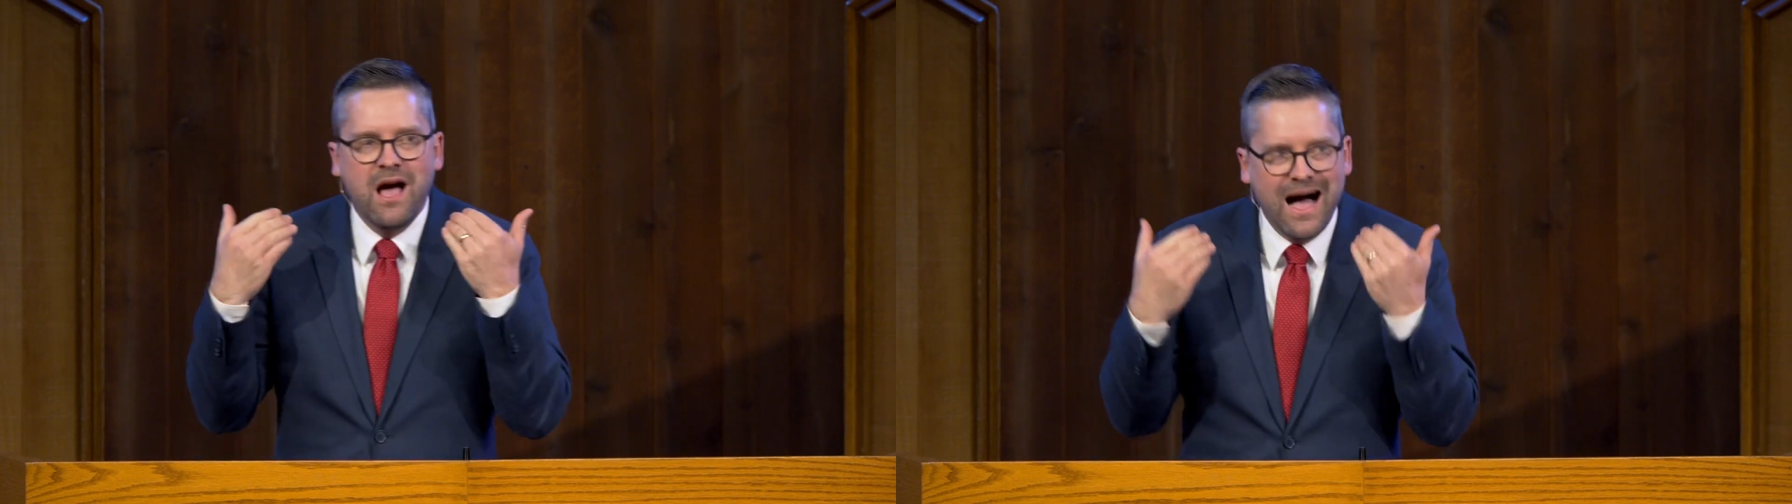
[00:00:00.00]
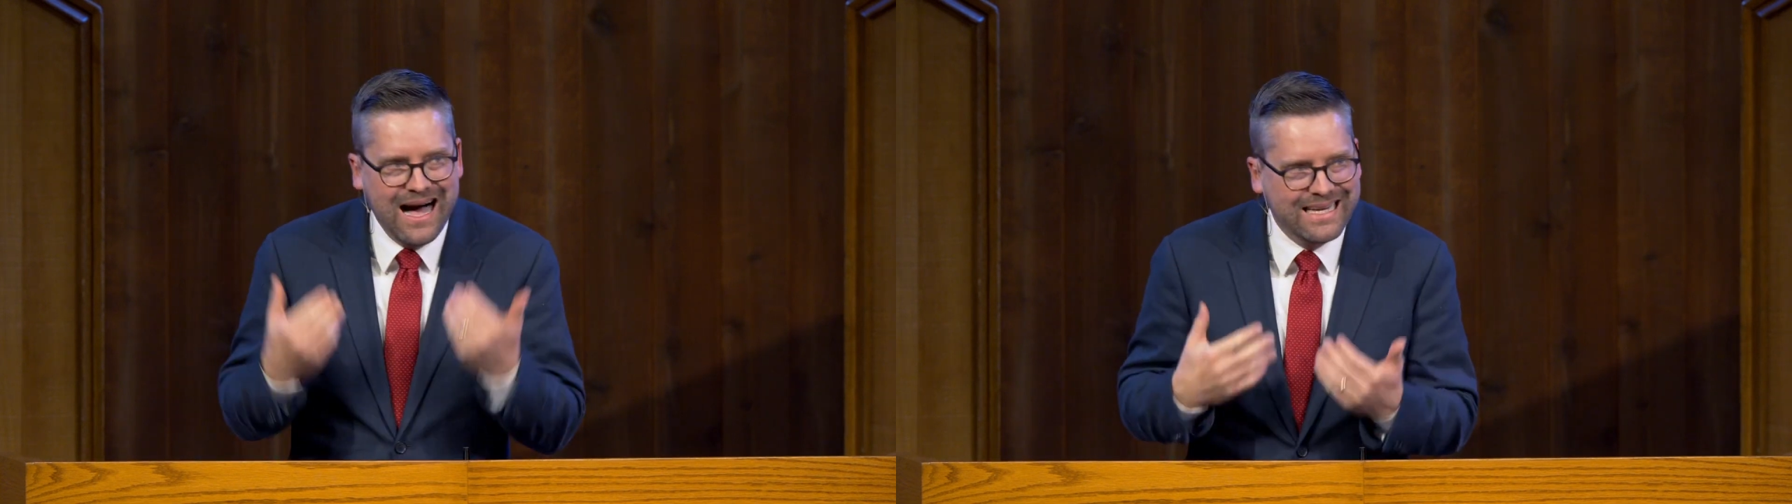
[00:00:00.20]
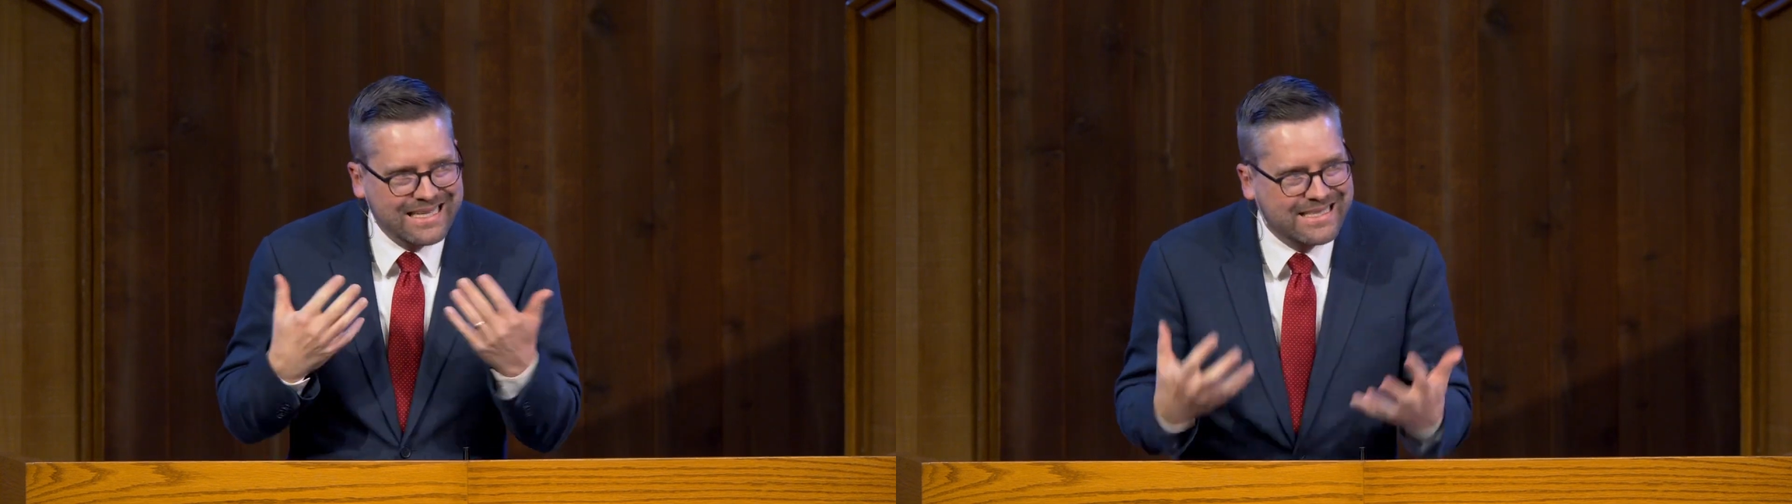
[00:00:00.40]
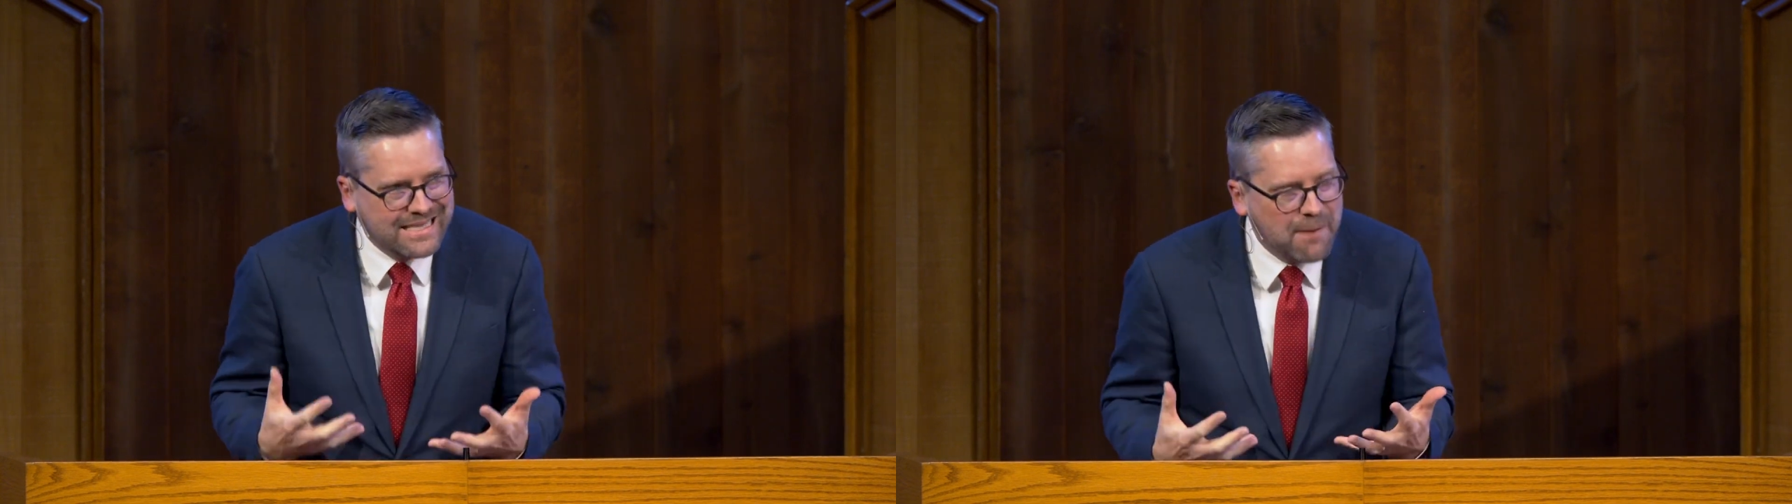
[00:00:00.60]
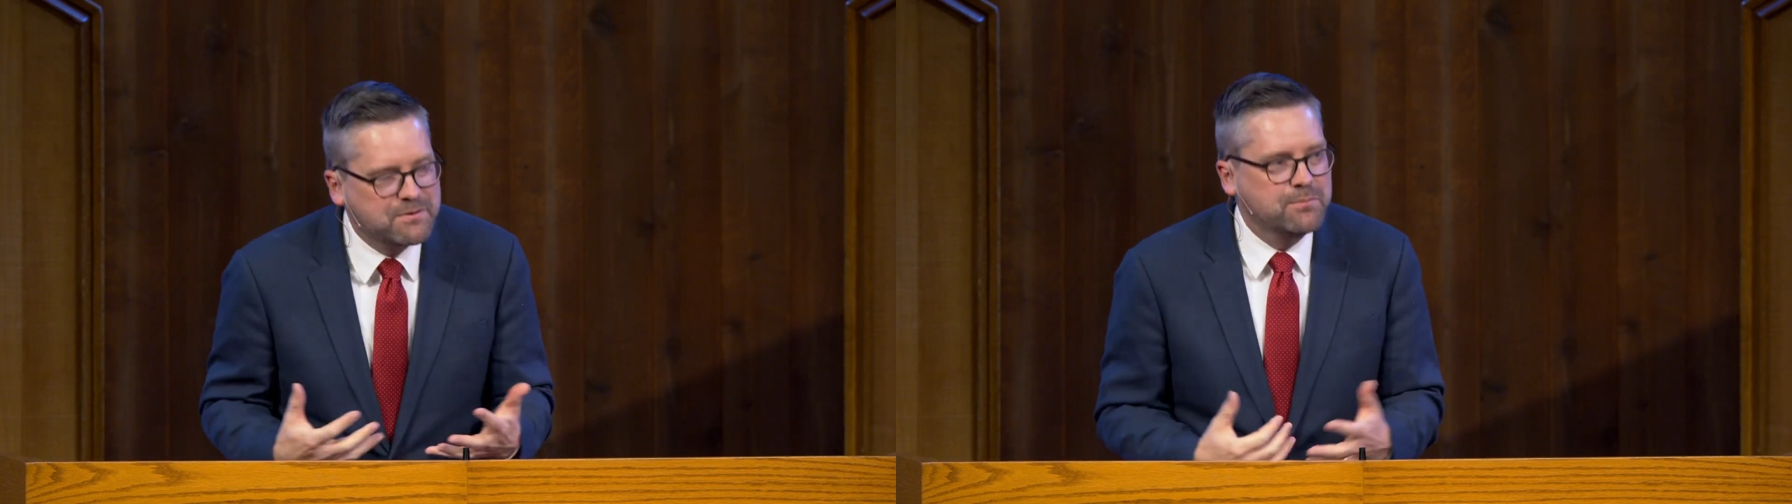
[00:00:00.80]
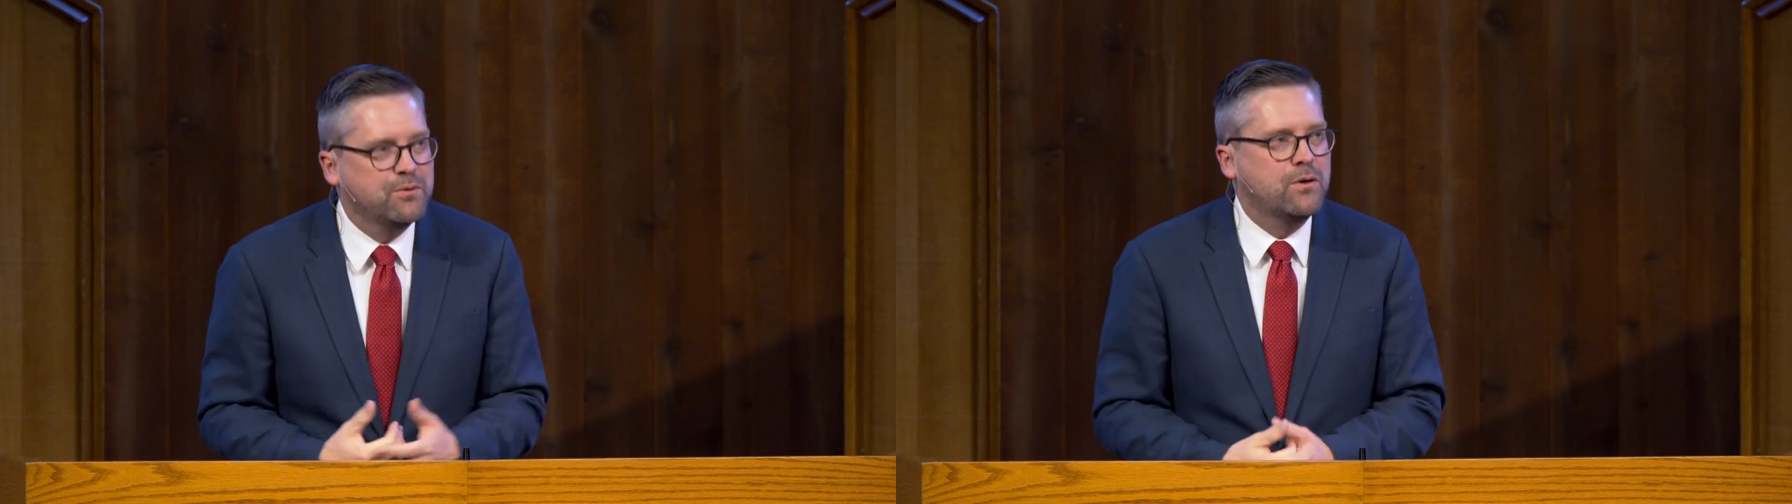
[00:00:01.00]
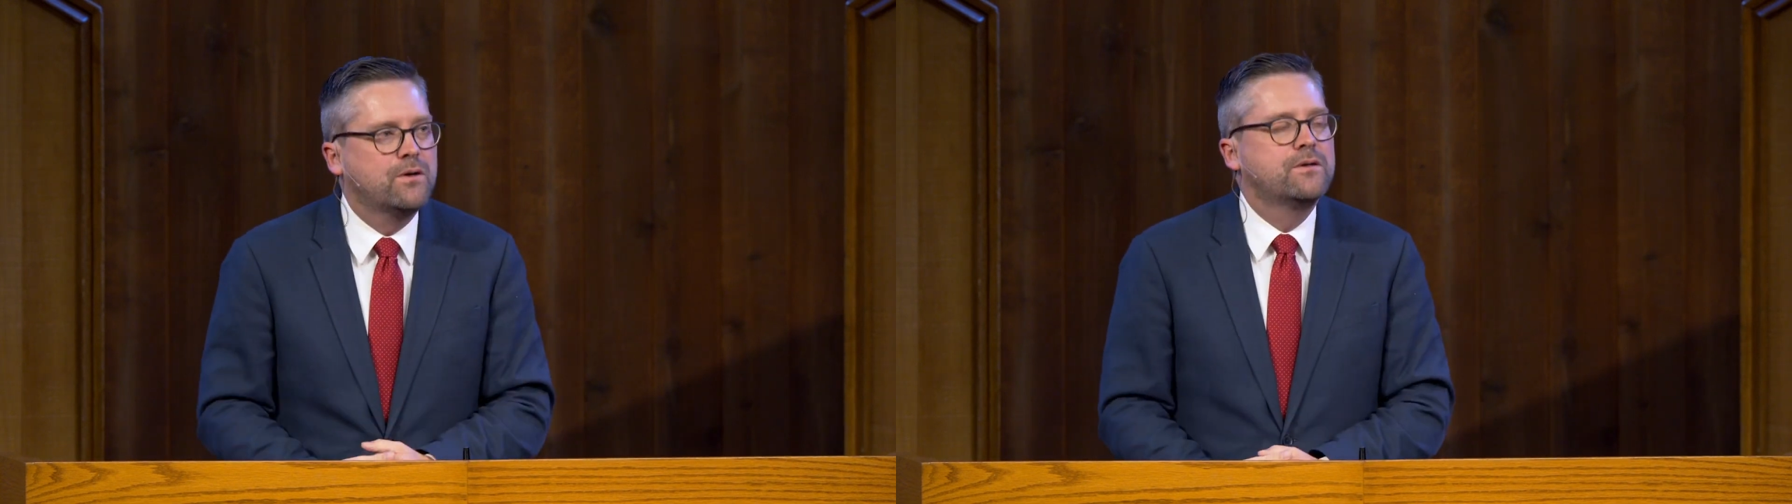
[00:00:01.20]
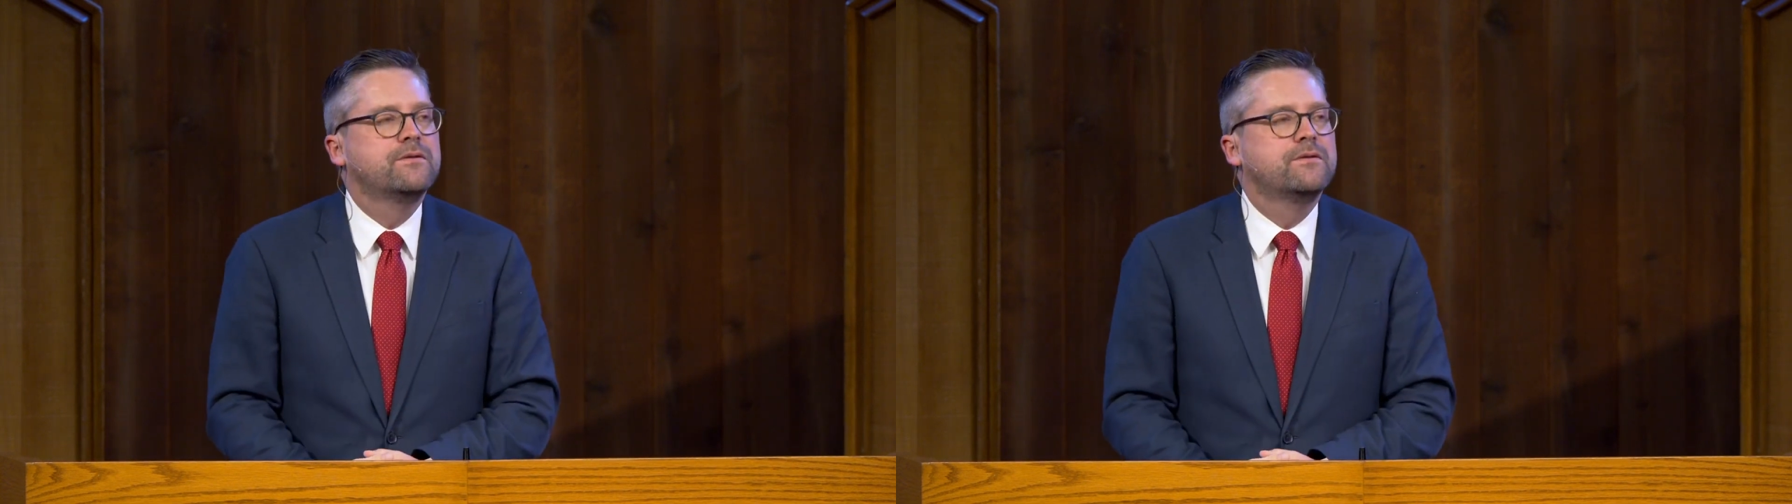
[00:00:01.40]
unacceptable